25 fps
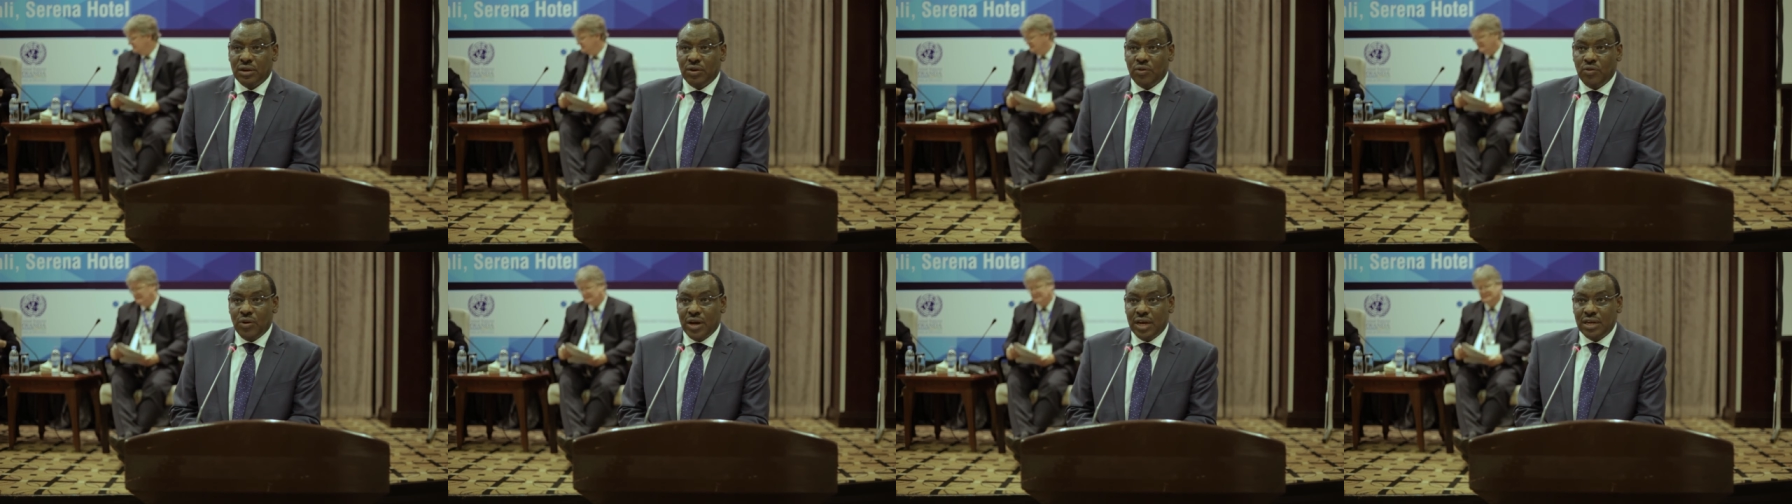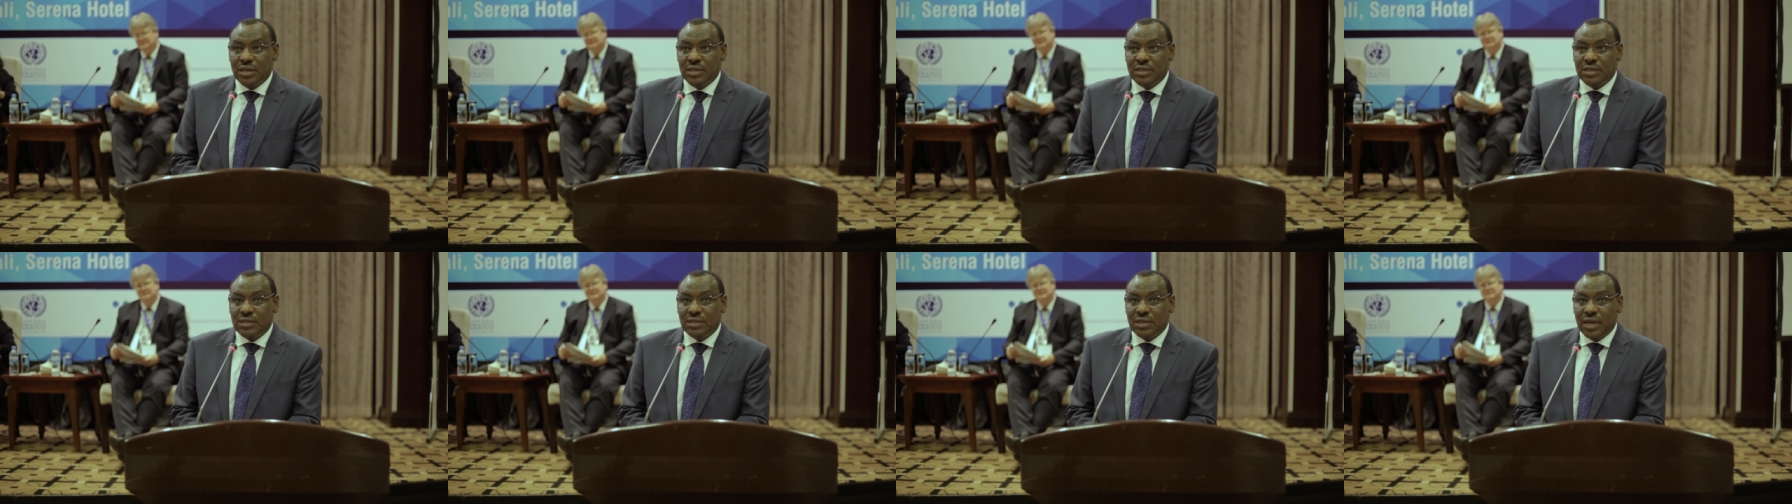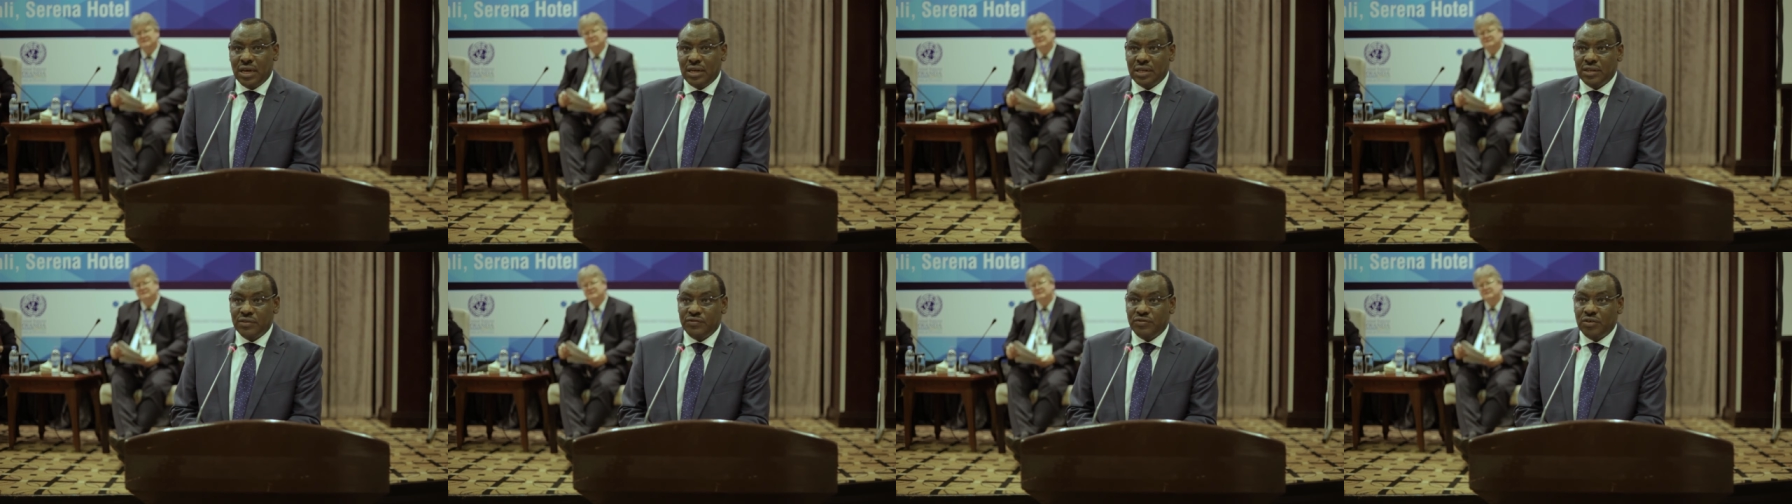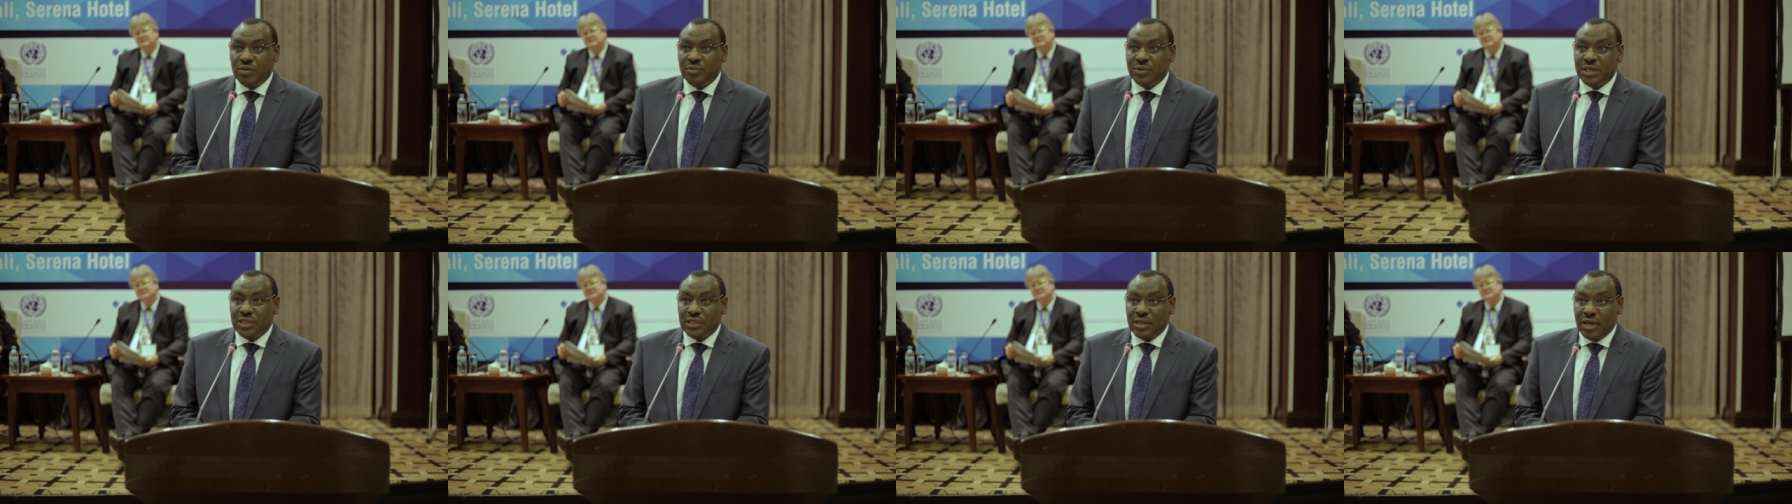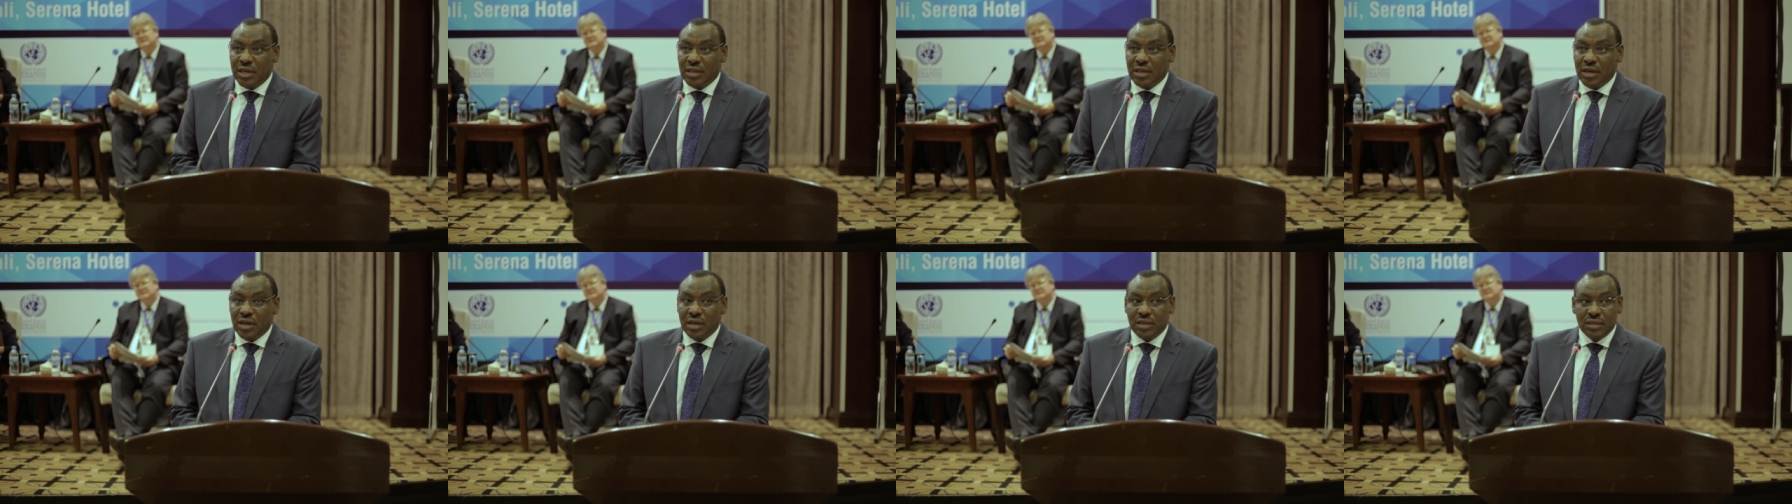one is learning from each
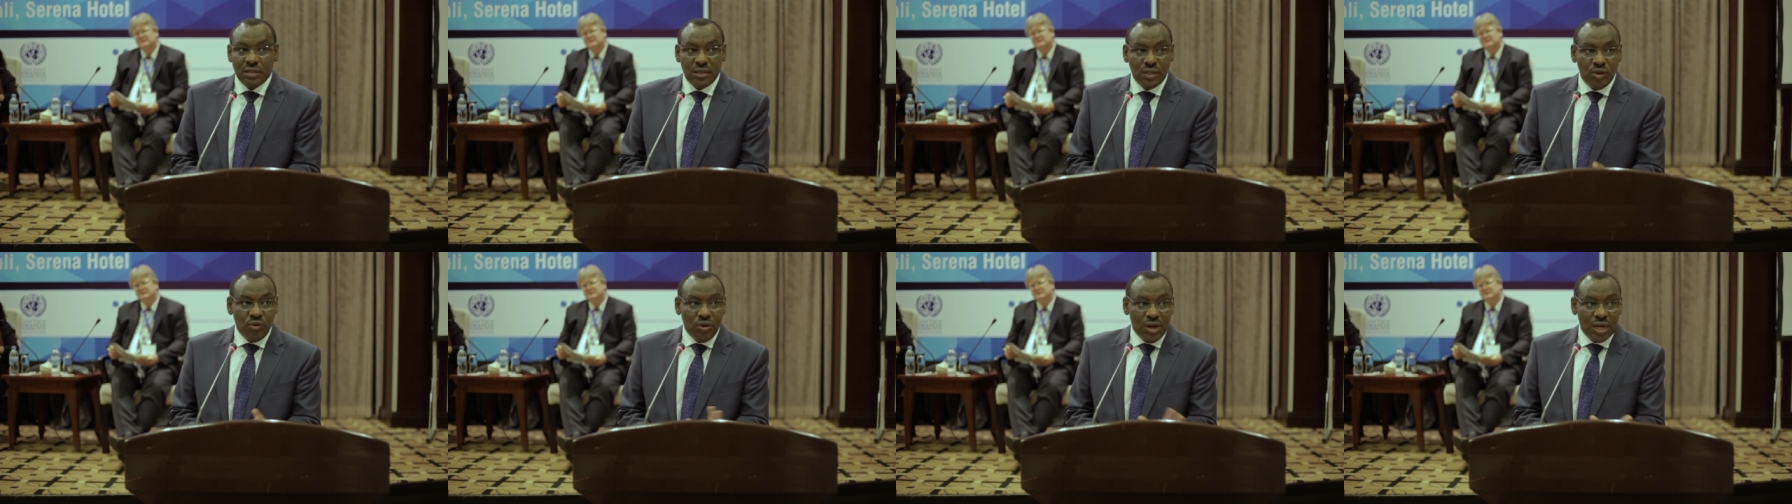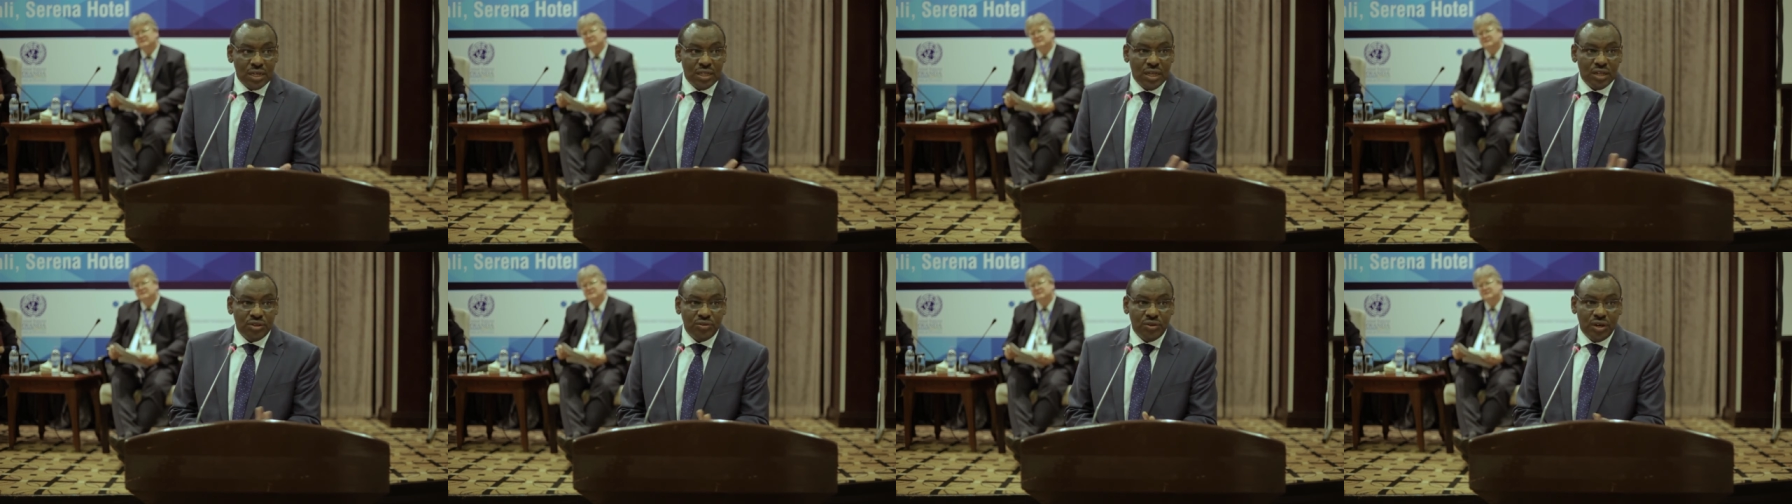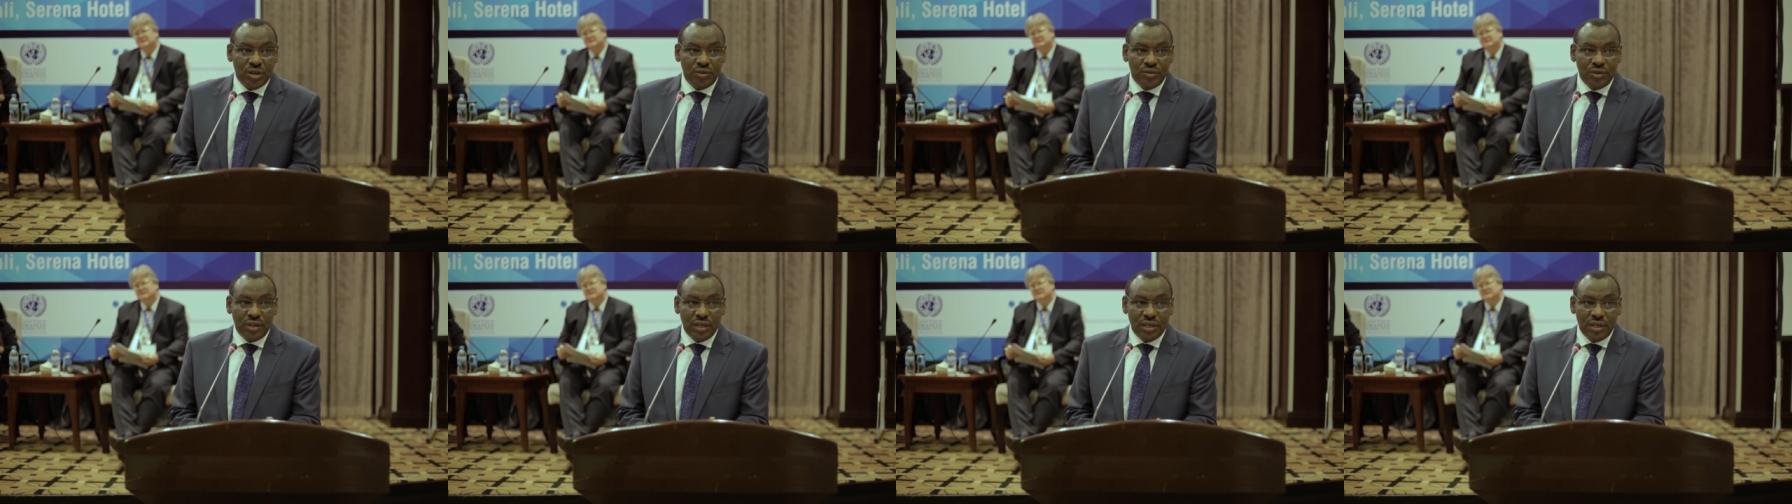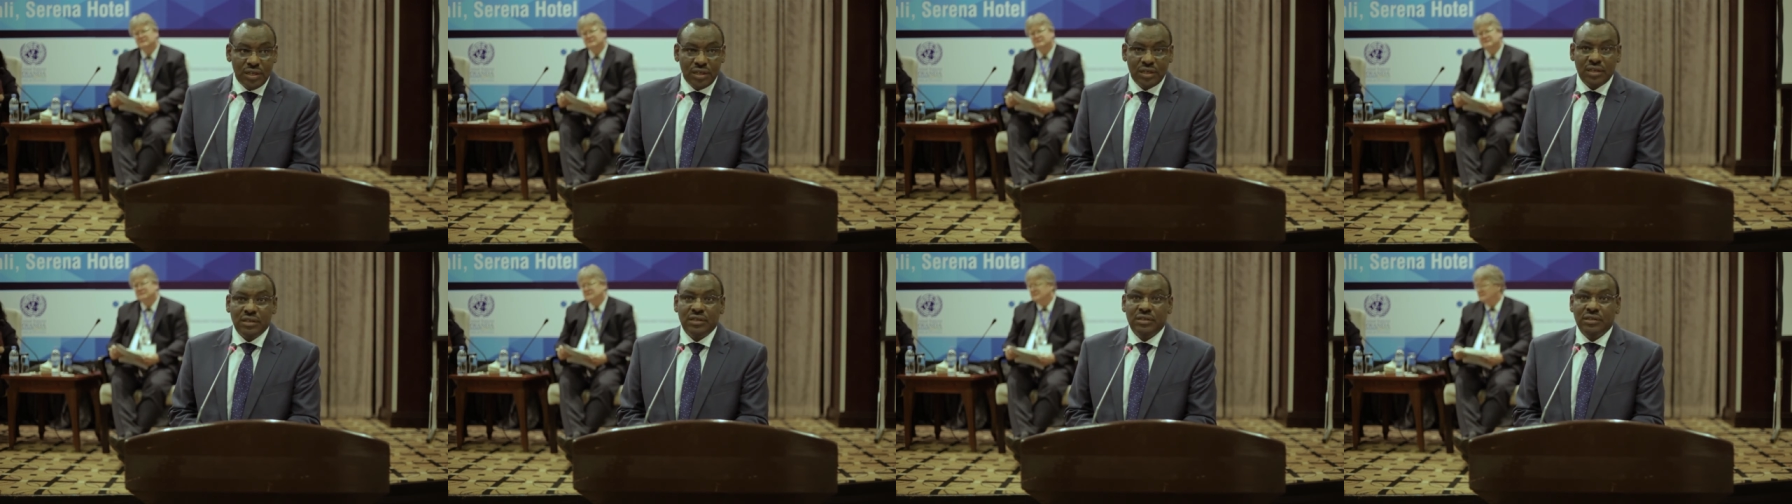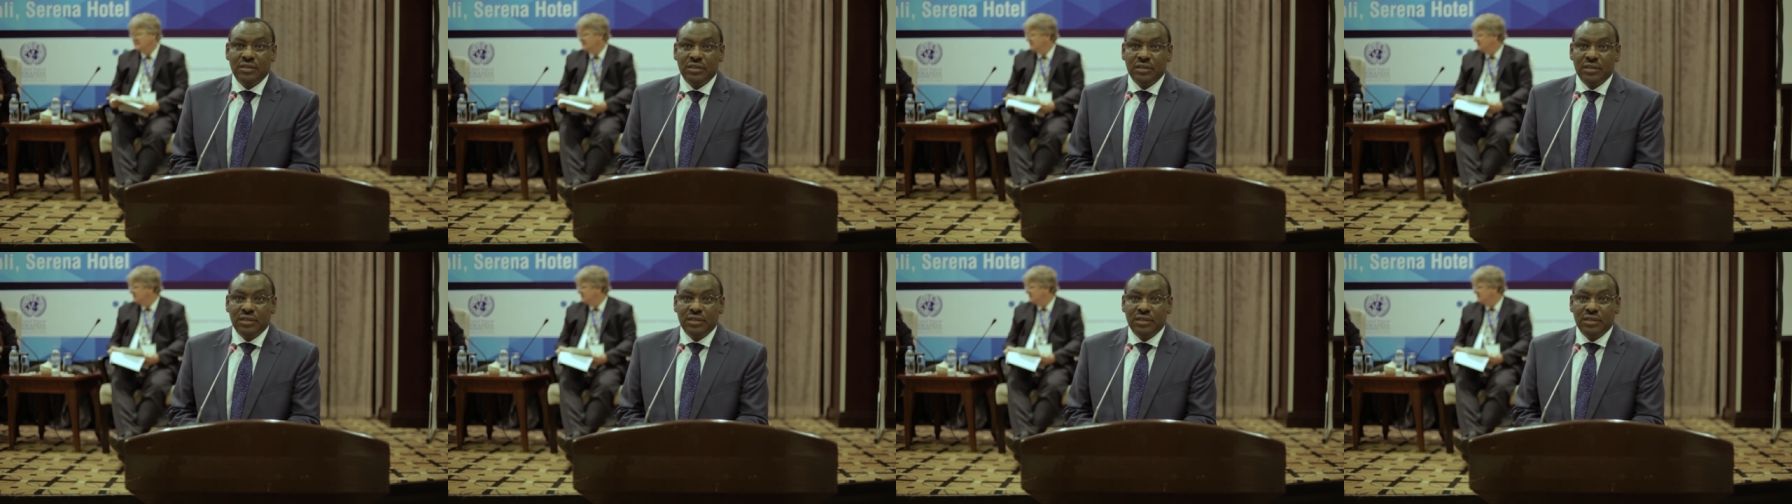other the work that we are doing here.